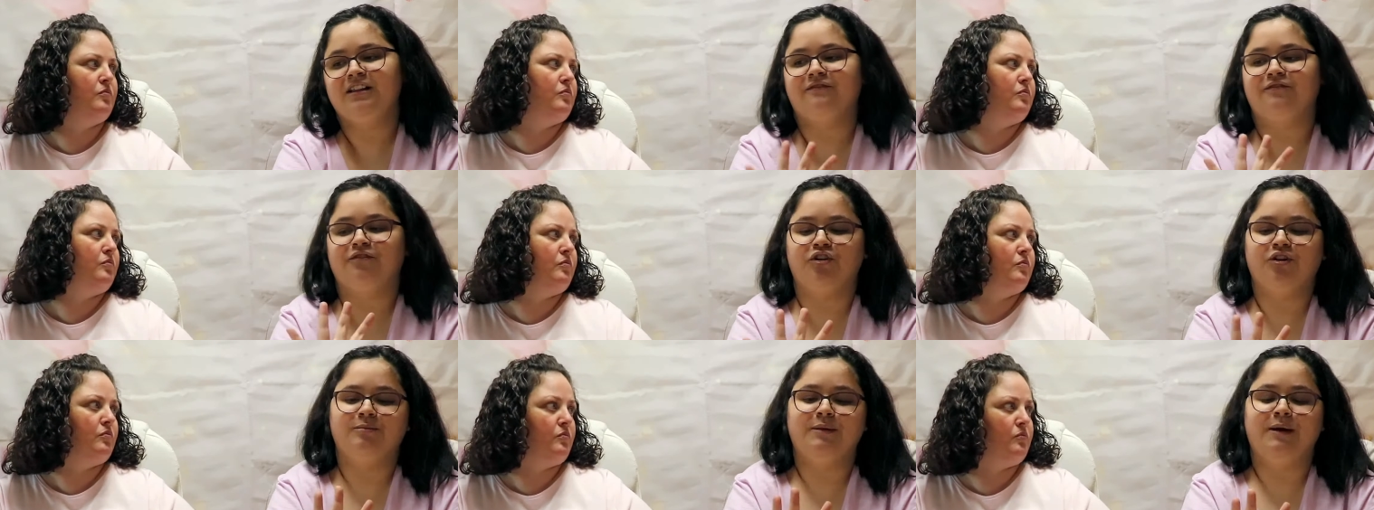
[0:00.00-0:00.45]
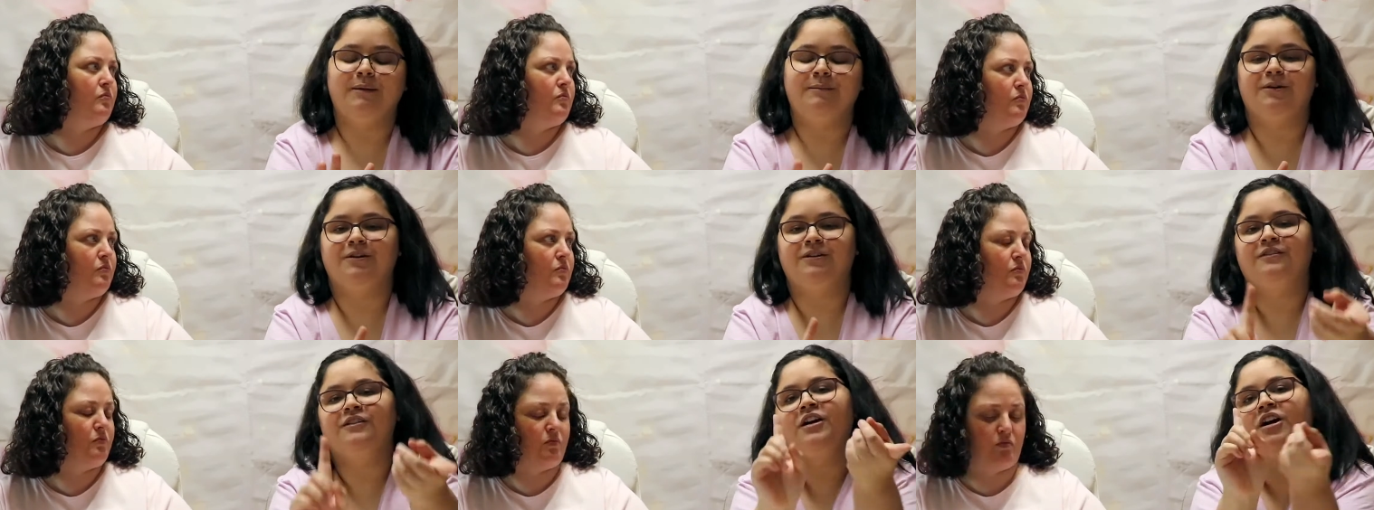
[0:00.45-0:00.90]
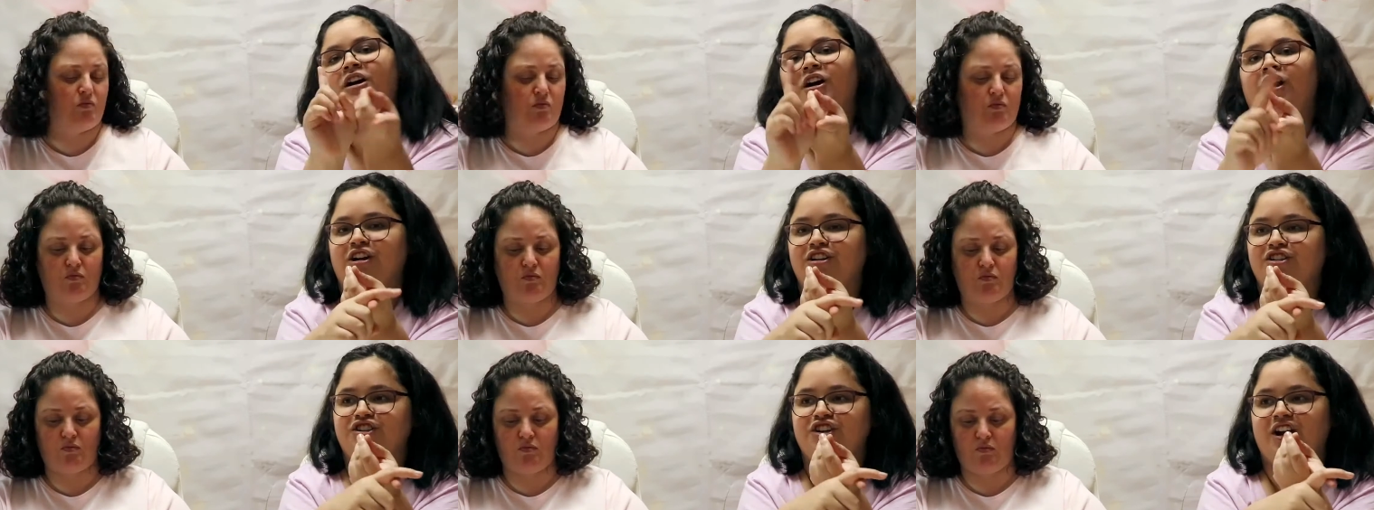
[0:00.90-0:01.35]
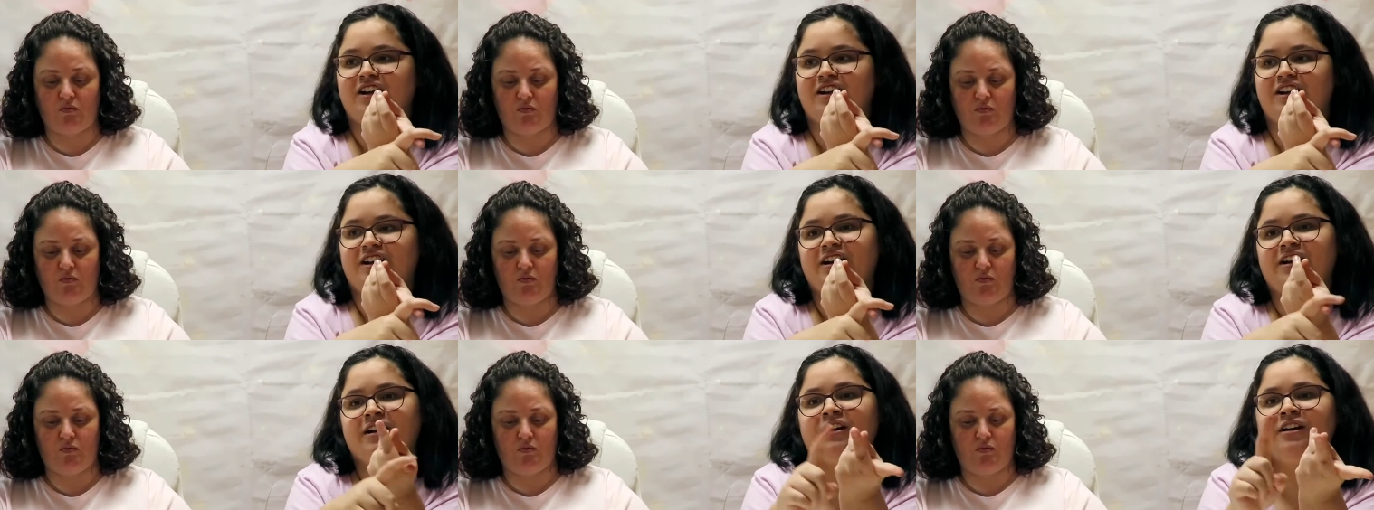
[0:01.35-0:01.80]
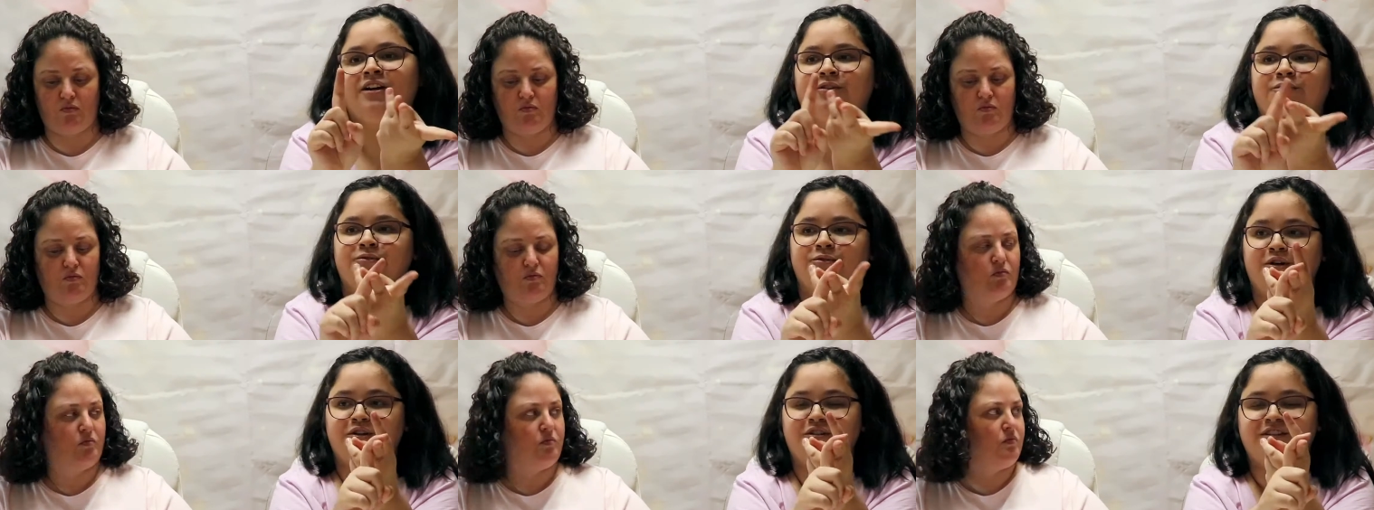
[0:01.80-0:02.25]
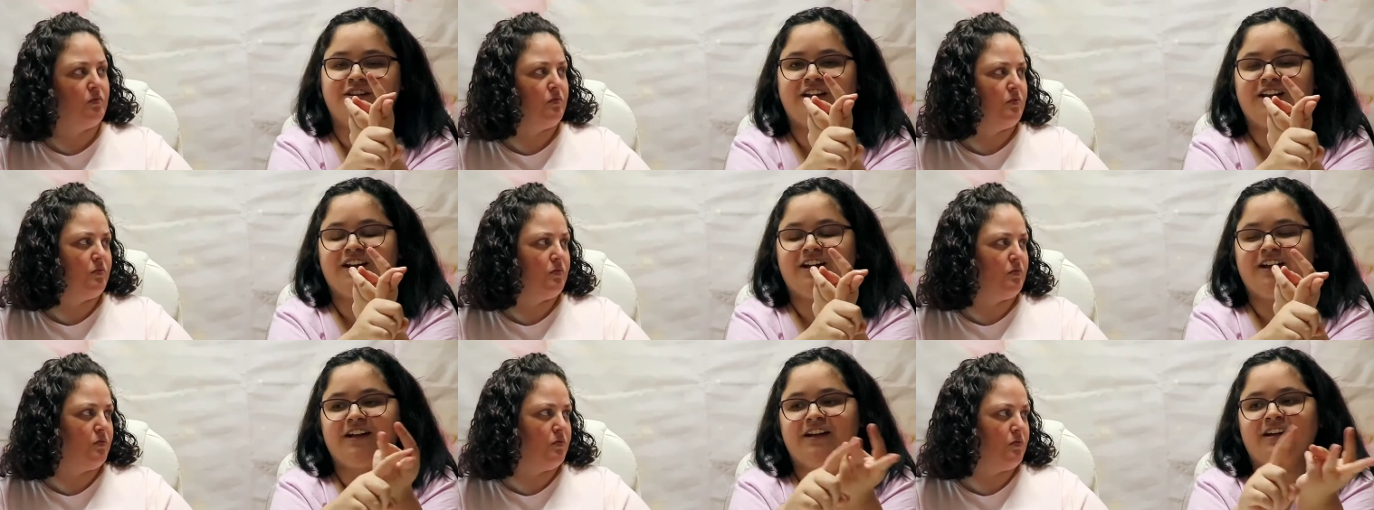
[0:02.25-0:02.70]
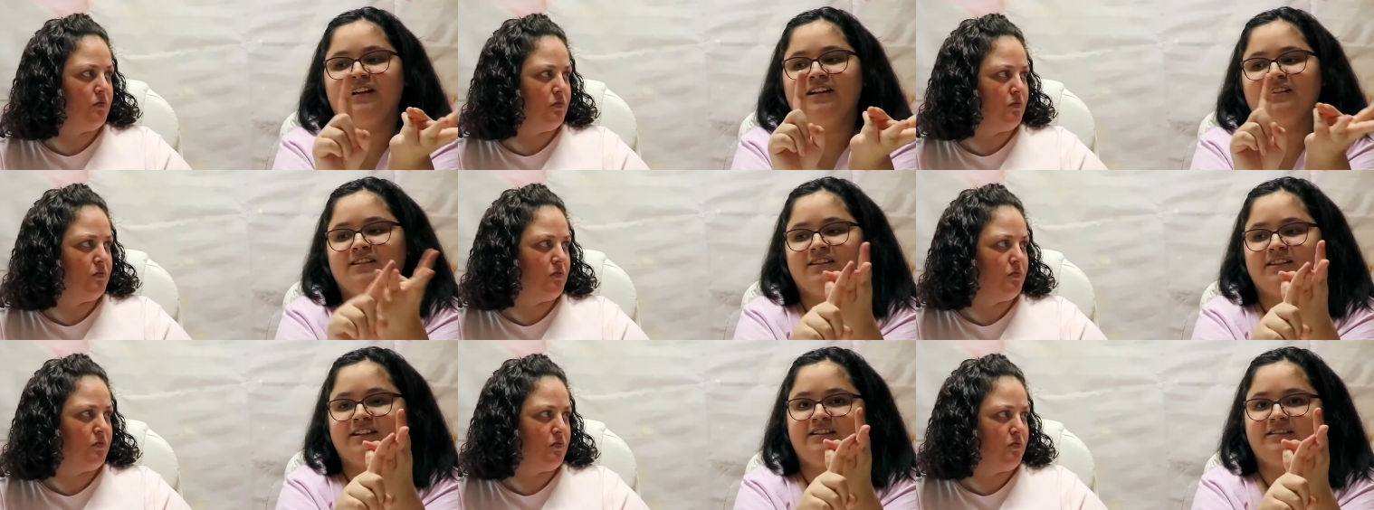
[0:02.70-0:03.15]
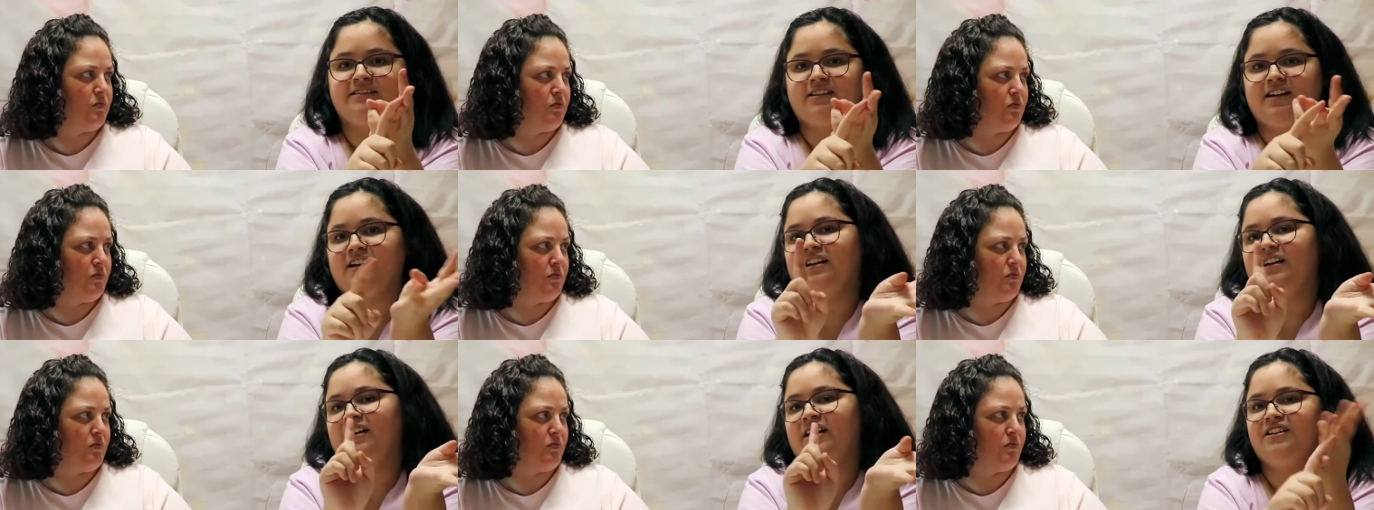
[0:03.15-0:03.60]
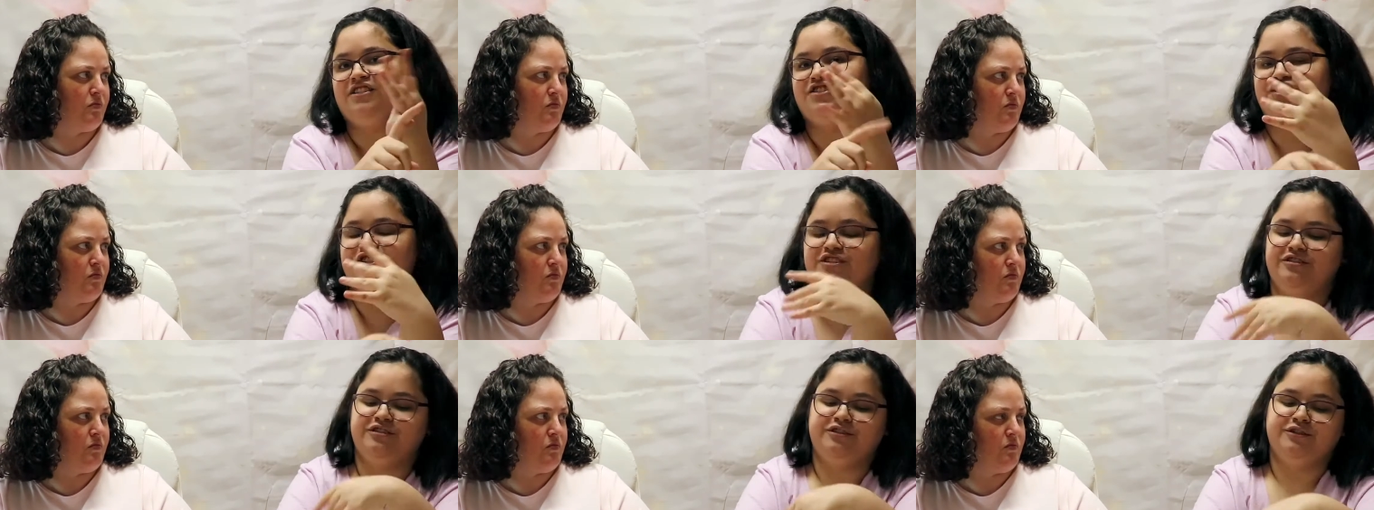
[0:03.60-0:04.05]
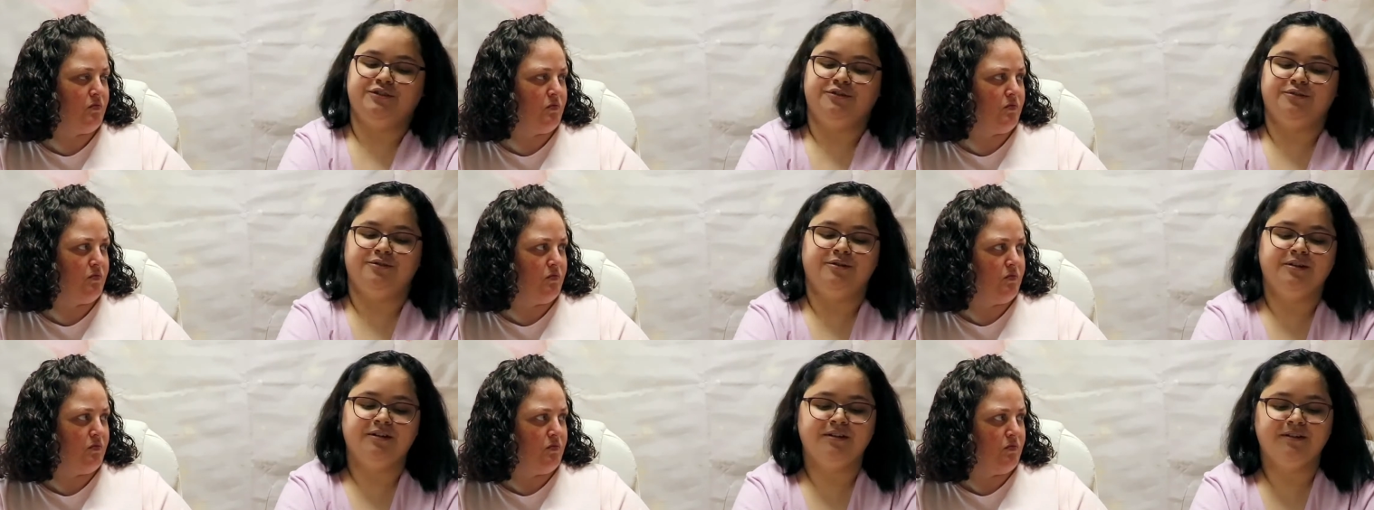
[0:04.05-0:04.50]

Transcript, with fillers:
Speaker 1: Four members are Jennie, Rosé, Lisa, and Jisoo.